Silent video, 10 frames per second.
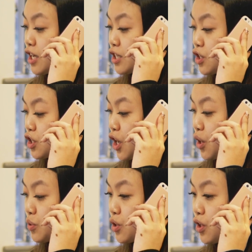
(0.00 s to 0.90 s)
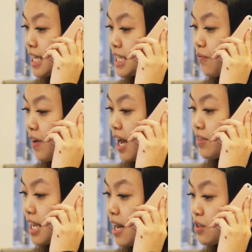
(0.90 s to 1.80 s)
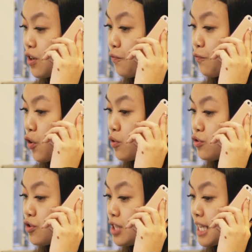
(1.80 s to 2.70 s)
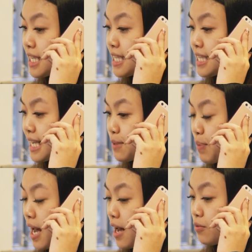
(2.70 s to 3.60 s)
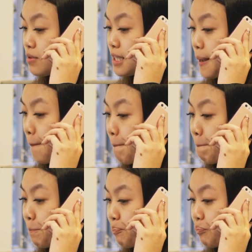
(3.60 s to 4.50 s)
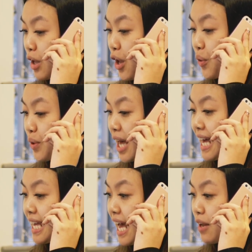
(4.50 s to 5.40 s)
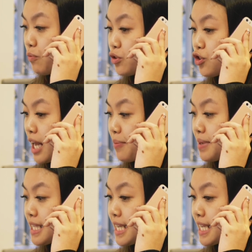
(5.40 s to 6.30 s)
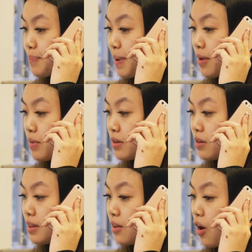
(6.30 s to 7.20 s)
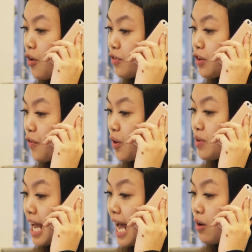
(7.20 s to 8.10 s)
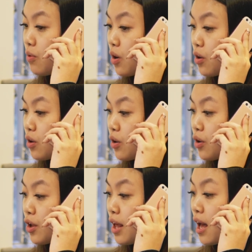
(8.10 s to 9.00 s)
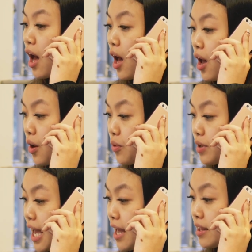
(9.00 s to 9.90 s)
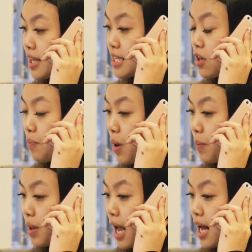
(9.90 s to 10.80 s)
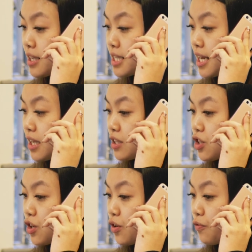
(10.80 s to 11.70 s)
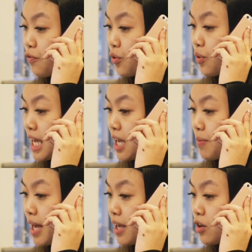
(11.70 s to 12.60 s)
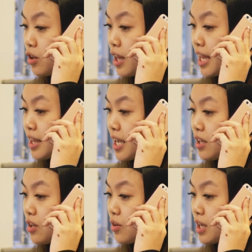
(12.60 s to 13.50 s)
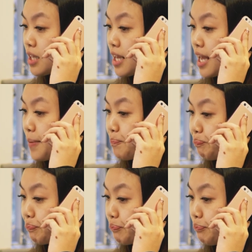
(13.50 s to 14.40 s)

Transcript: So the total is £5,466. Okay, and would you like me to take the payment over the phone now, or? Oh, yeah, that's not a problem. I'll send it to you through email, and then you can